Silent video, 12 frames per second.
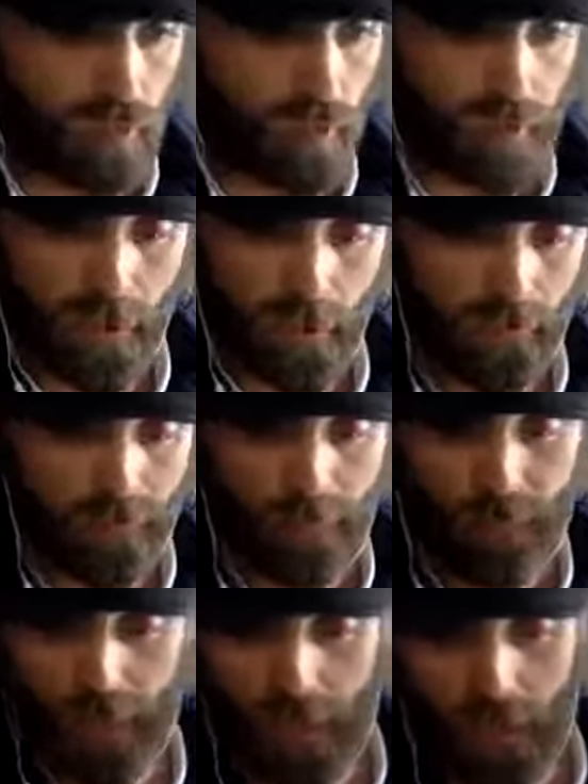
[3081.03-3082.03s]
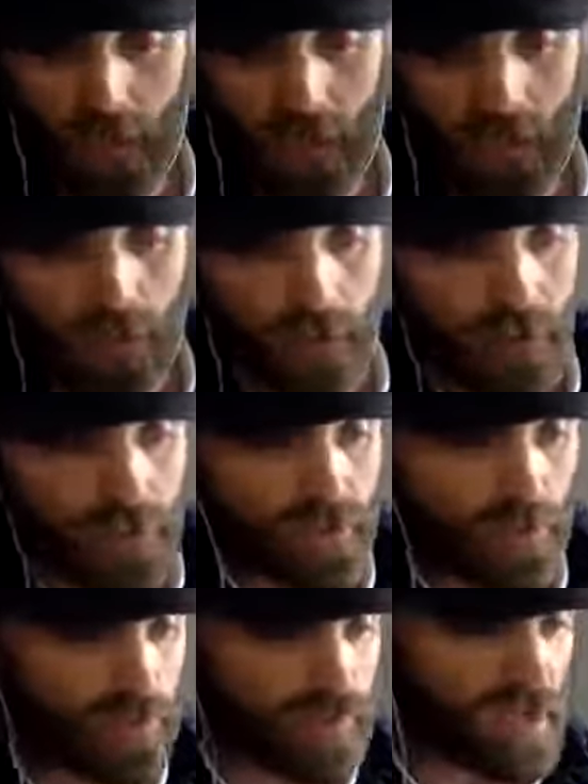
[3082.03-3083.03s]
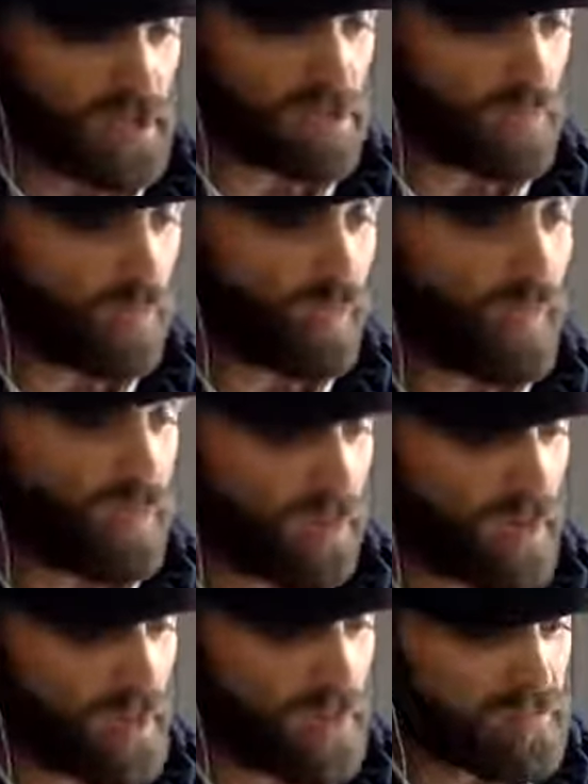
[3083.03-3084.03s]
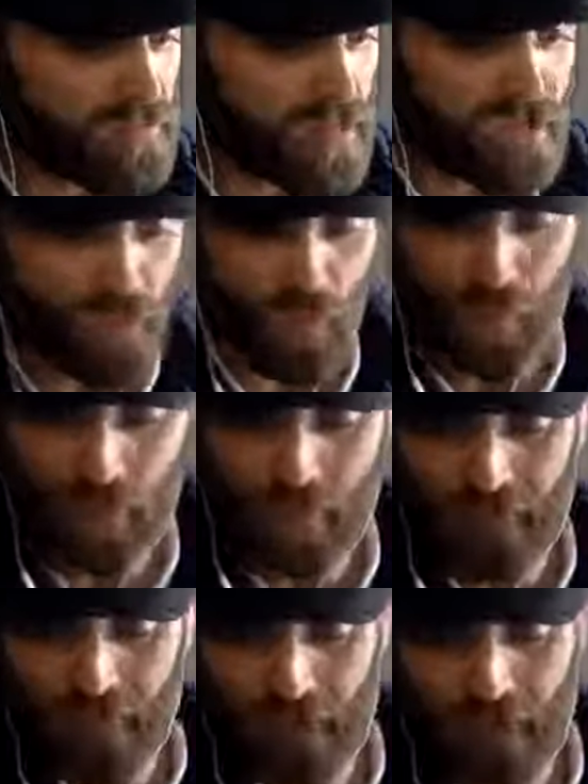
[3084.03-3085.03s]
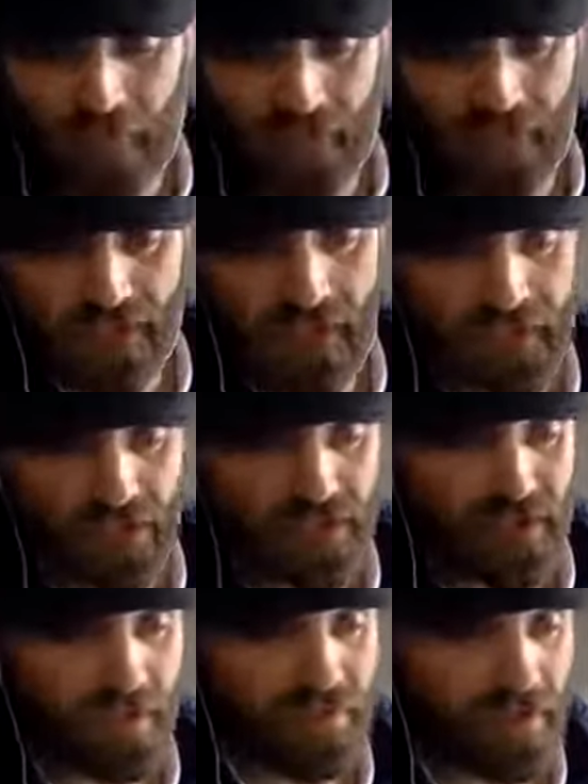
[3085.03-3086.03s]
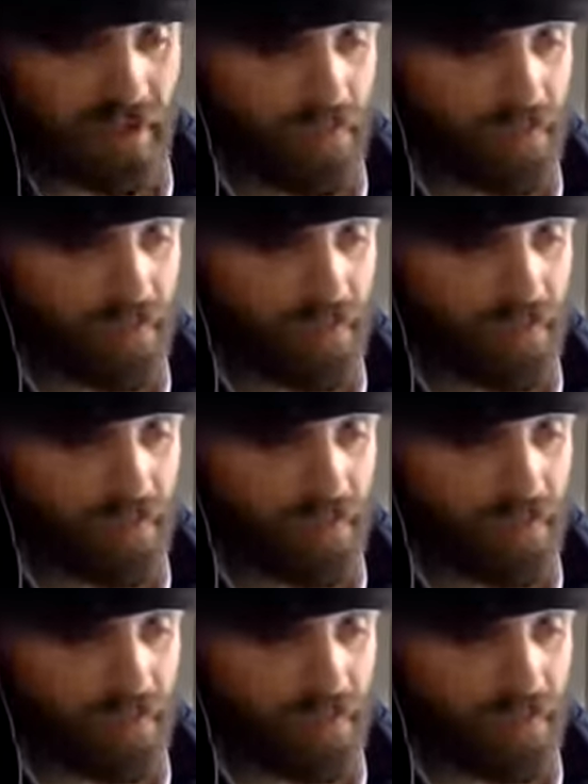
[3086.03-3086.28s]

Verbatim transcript: I don't know. So section Three, section 105, and section 7